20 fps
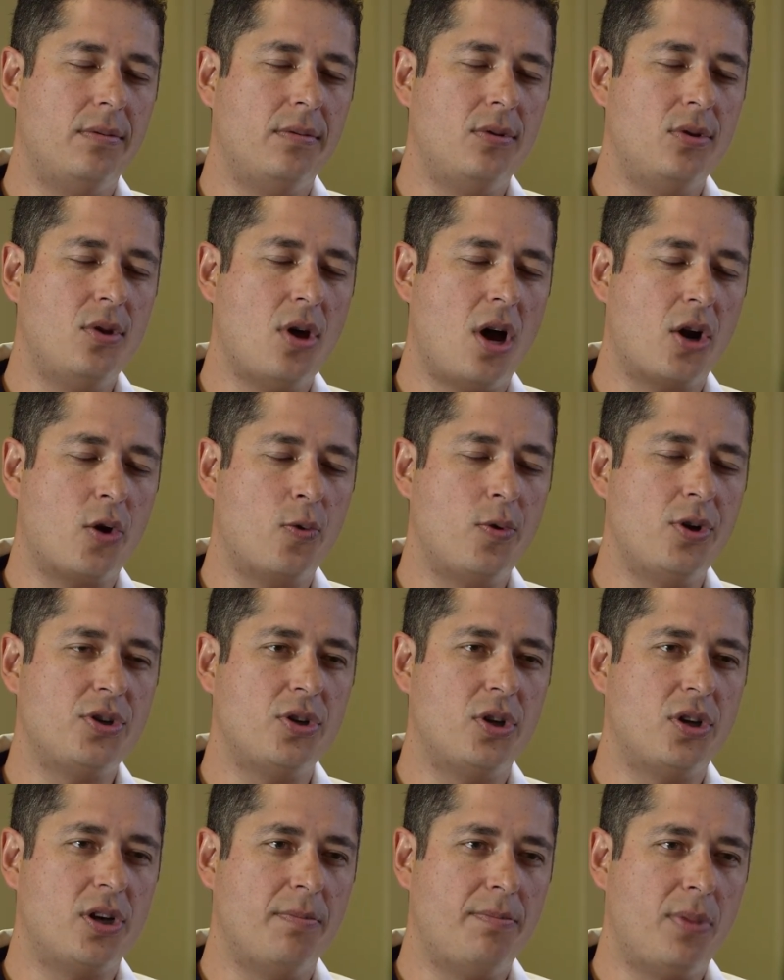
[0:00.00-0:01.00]

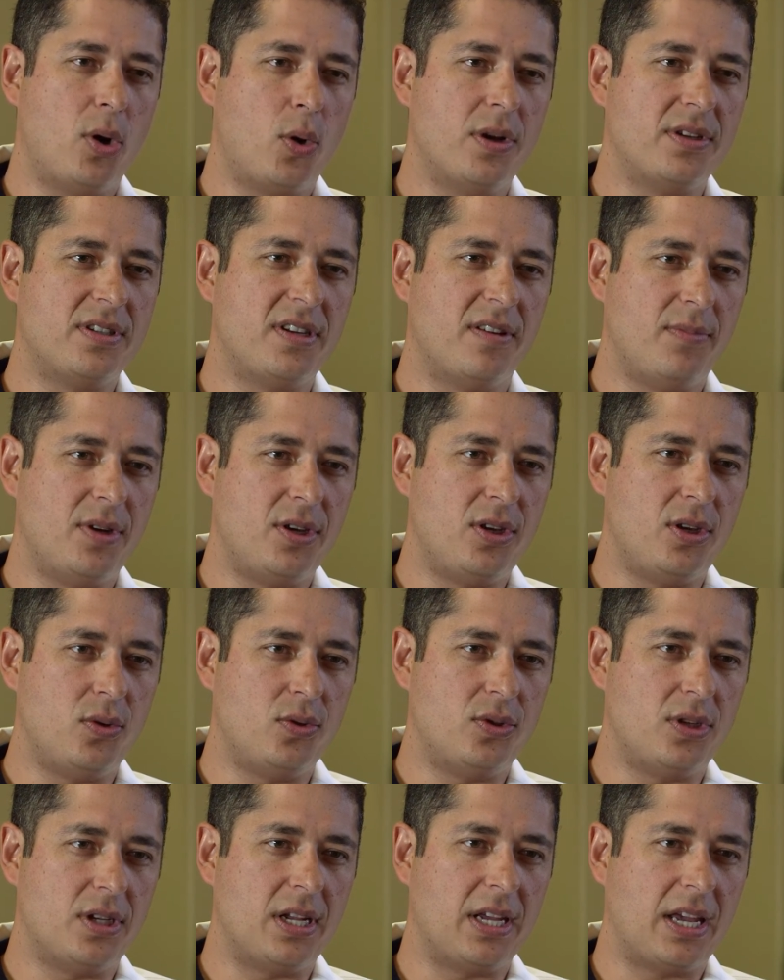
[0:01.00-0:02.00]
non-original components have been
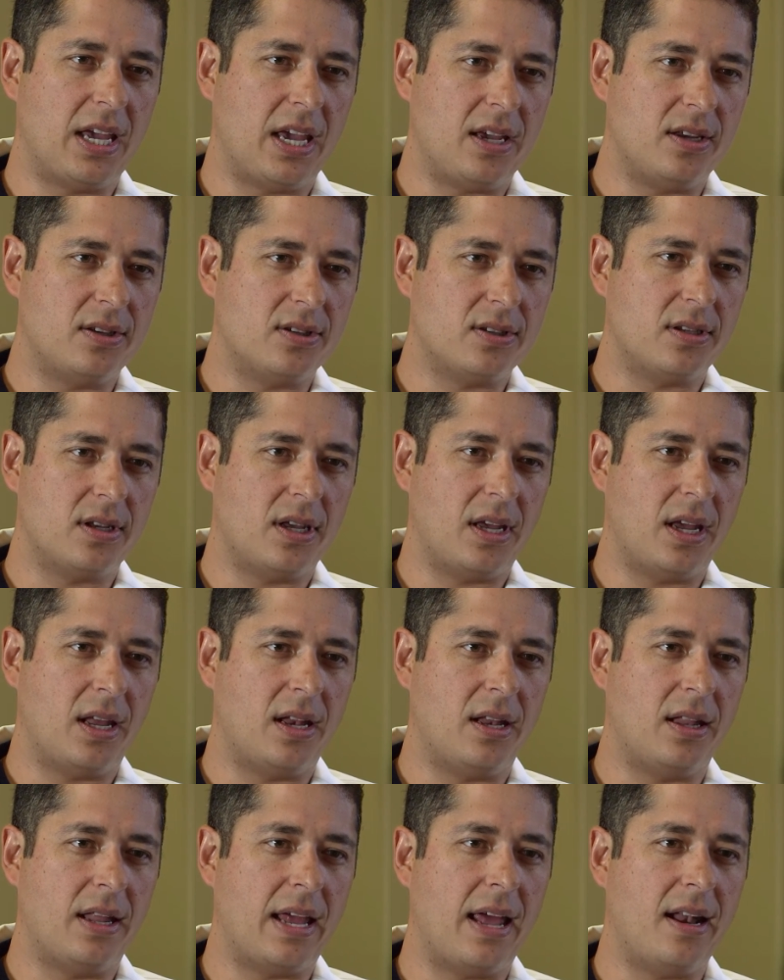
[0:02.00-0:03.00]
used in a case
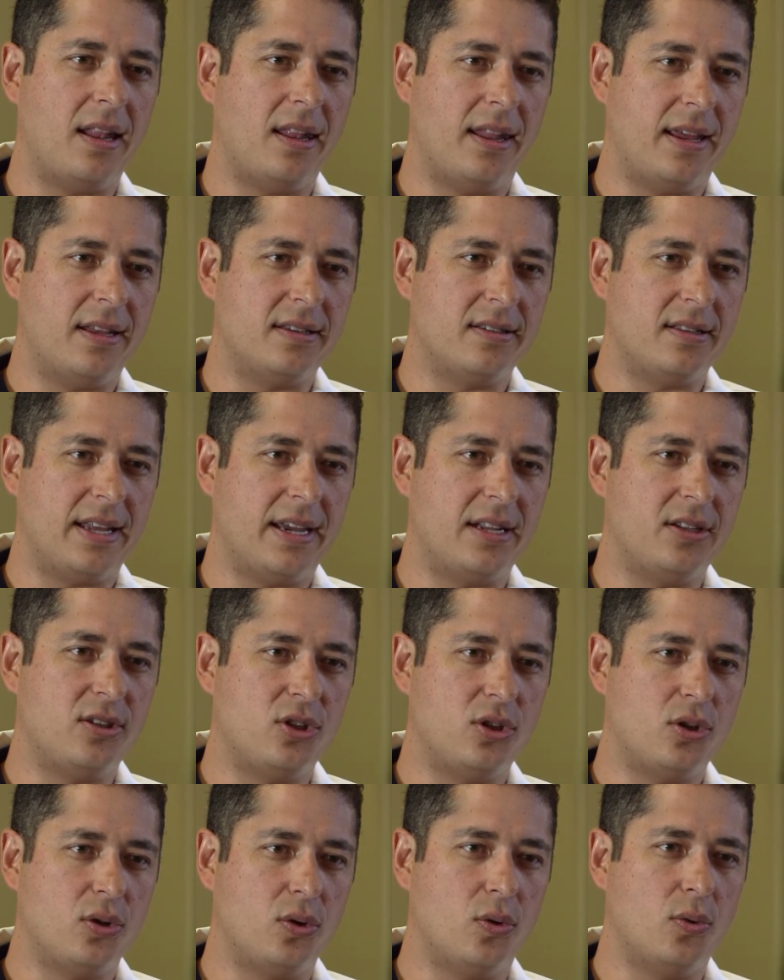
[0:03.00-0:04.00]
and that has led
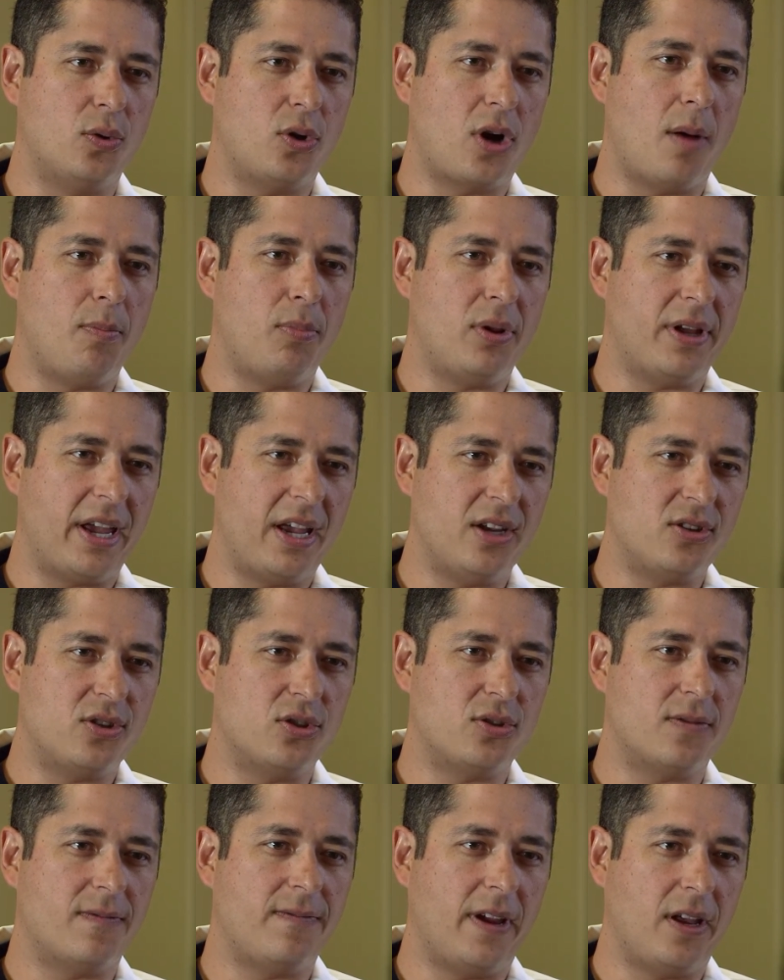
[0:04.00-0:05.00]
to
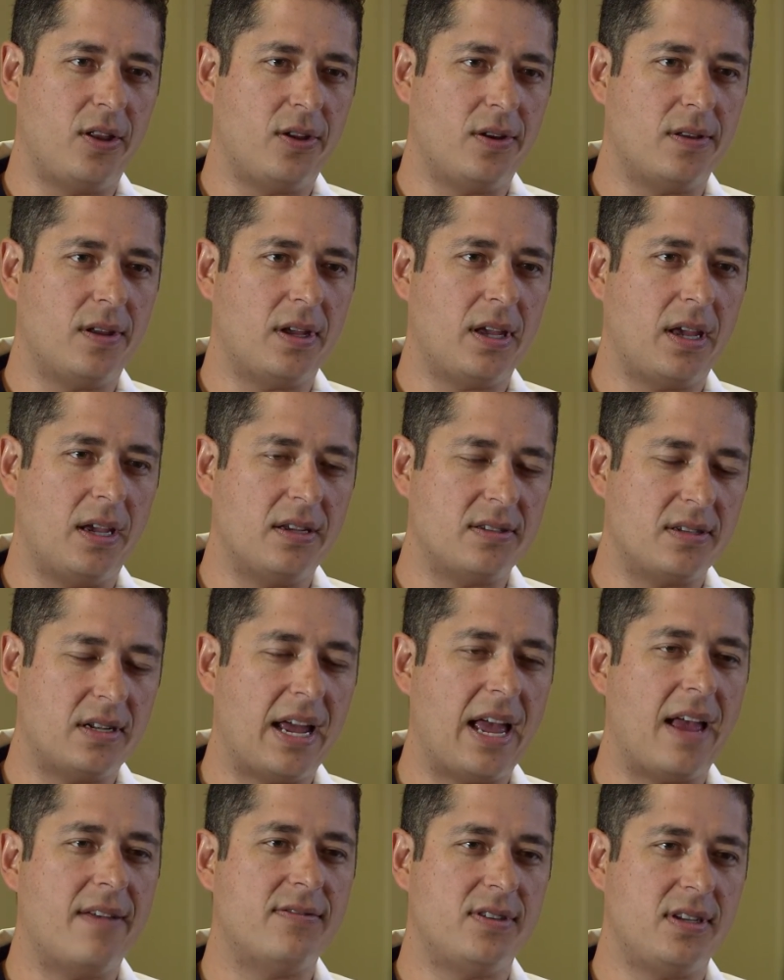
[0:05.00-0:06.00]
complications or failure of the case and
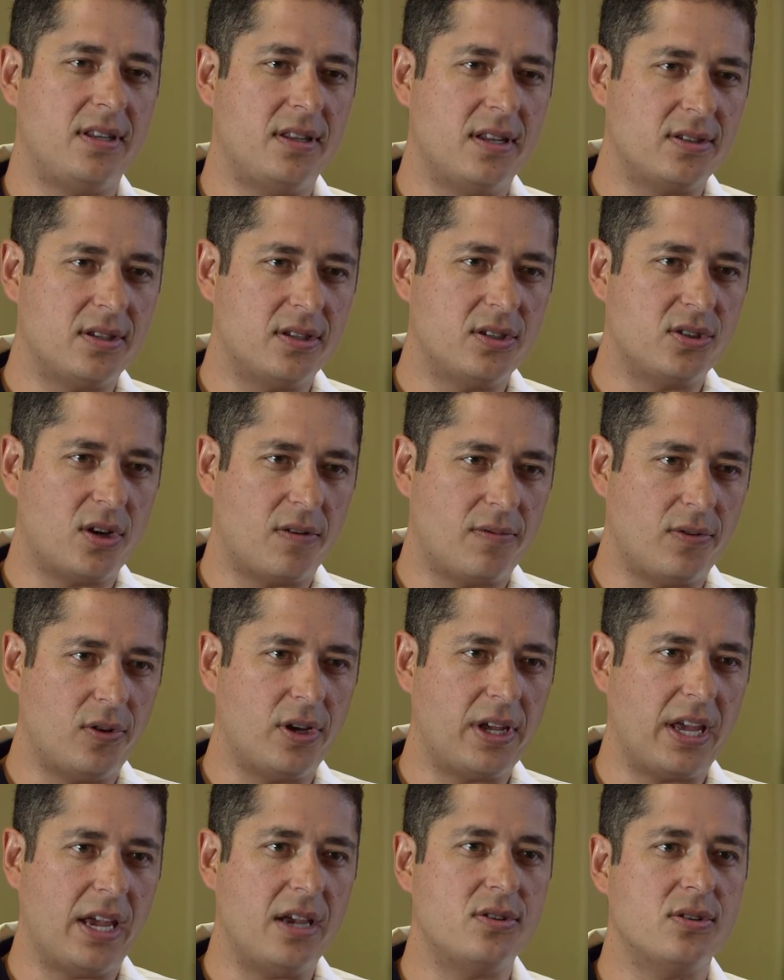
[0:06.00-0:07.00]
I have seen this in several
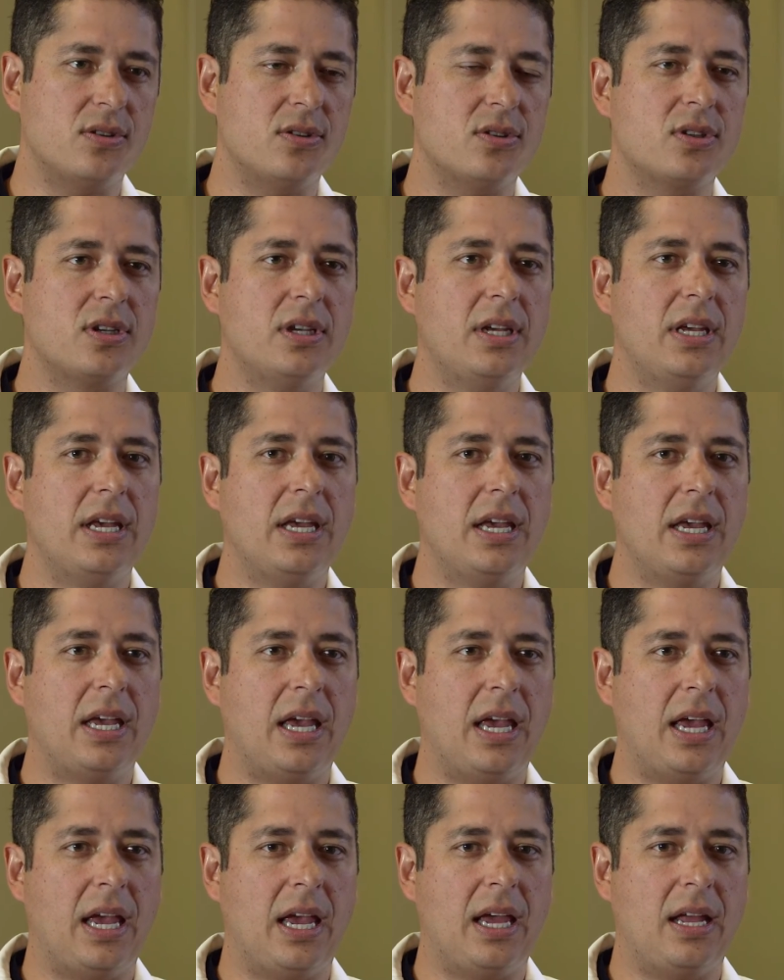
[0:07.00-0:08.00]
occasions
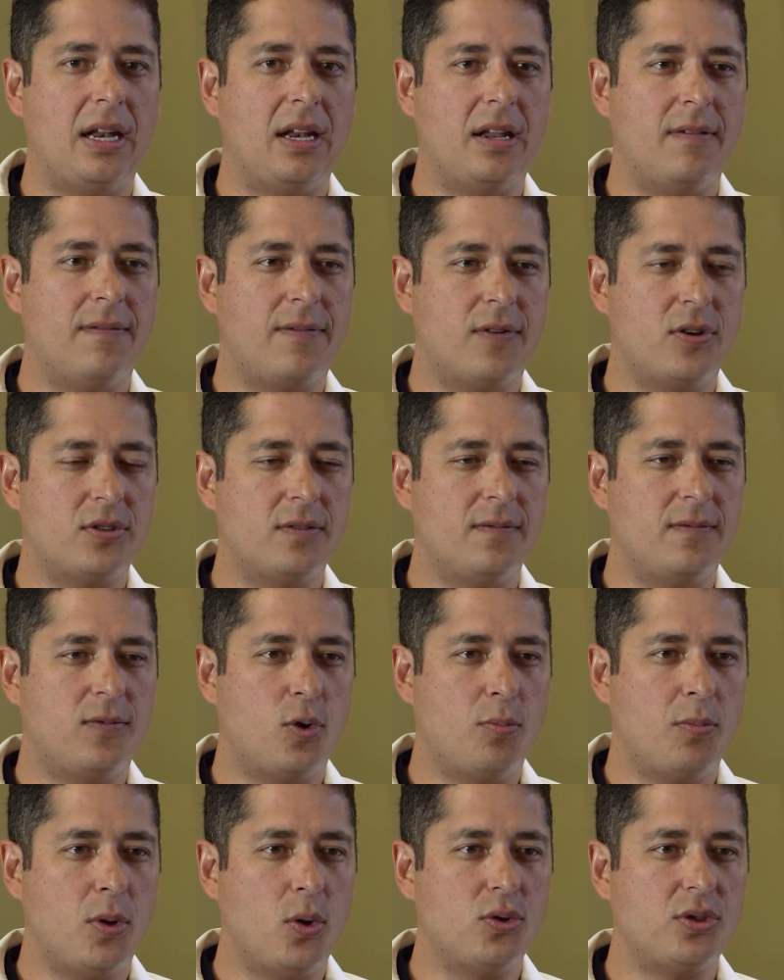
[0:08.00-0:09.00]
and, and first and
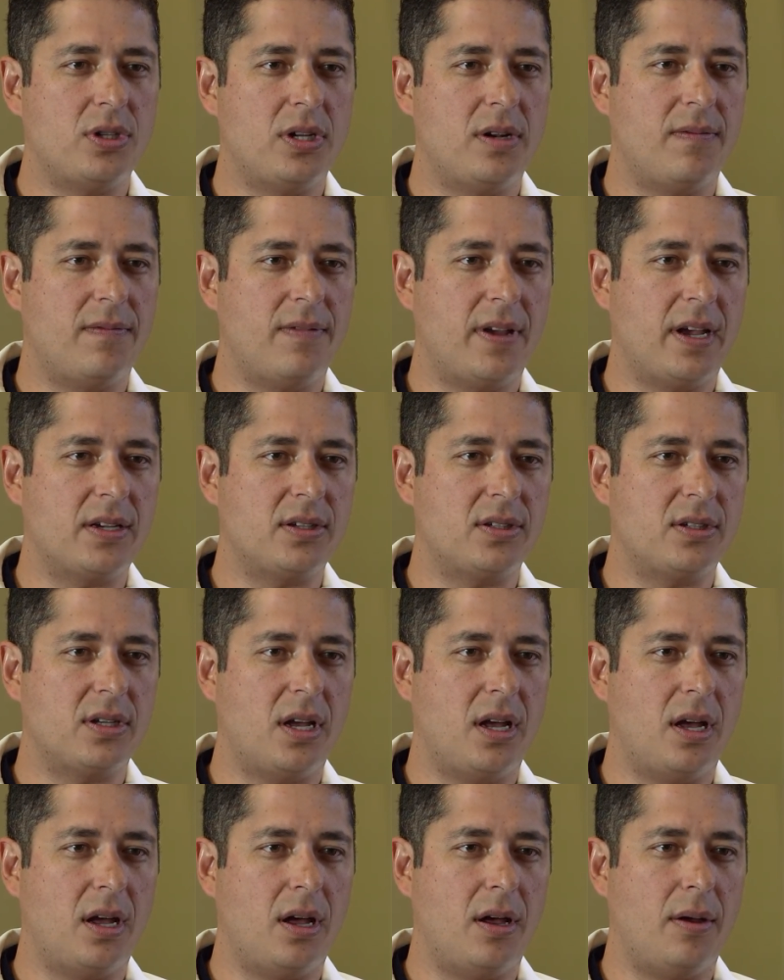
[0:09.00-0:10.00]
foremost it affects
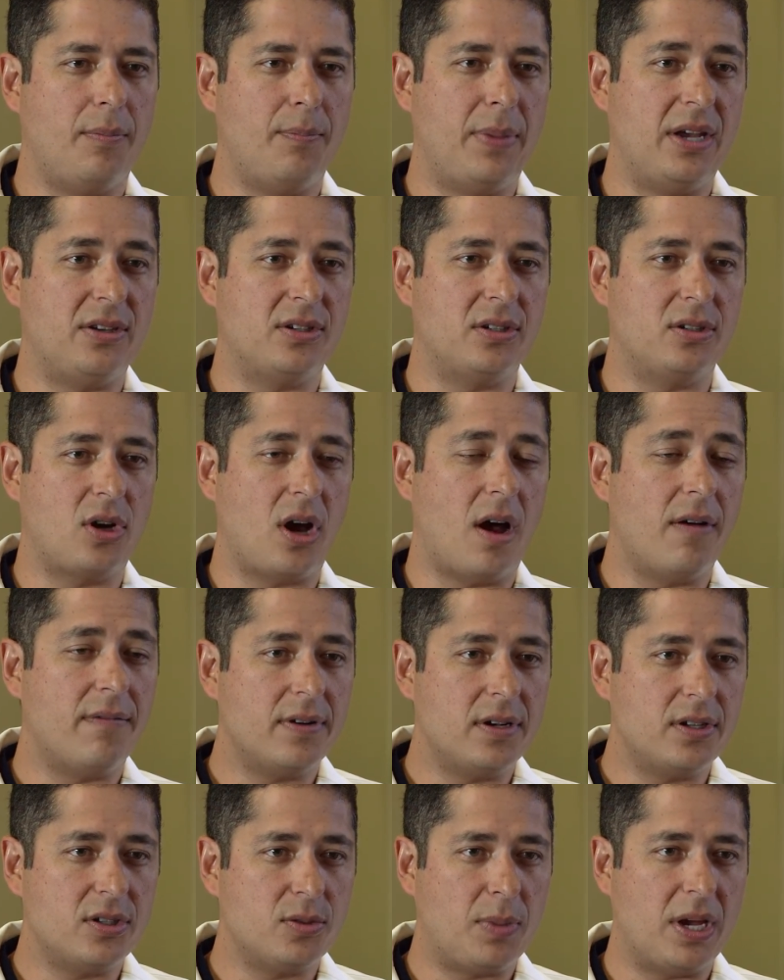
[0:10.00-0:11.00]
uh, patient
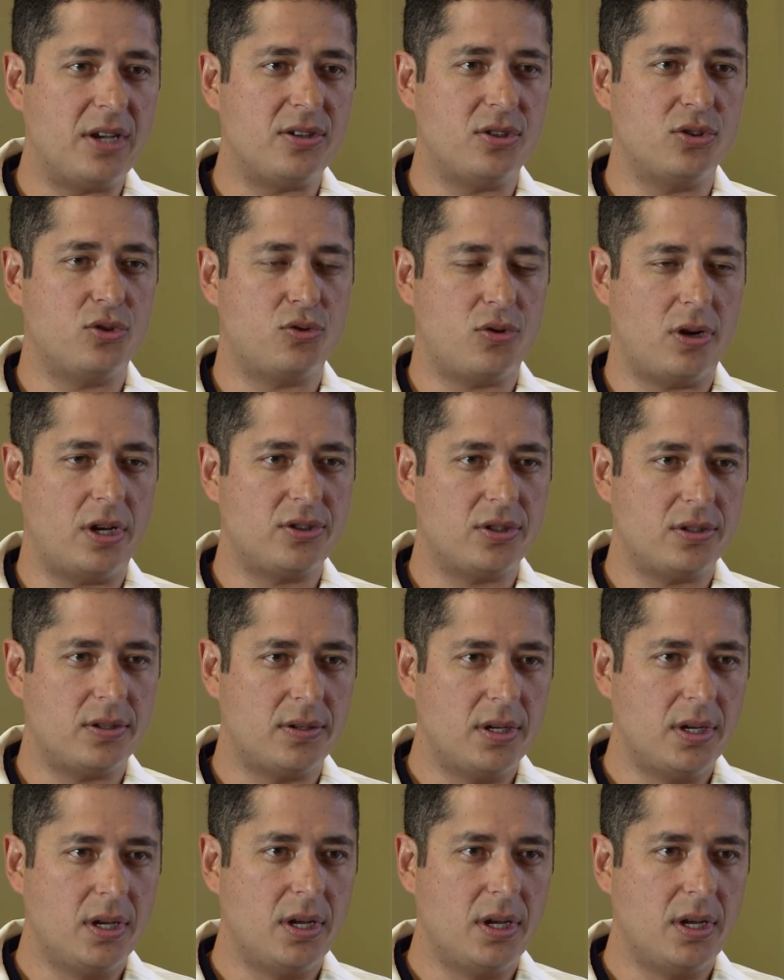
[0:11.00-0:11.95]
confidence, patient's trust.